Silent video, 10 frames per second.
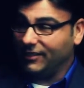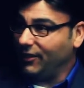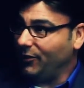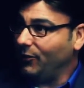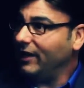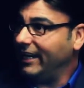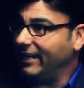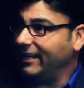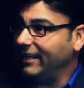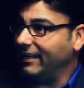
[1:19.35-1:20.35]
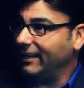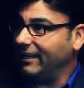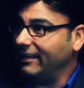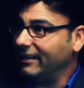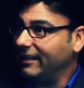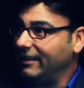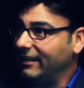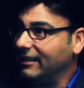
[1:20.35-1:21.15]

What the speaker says: a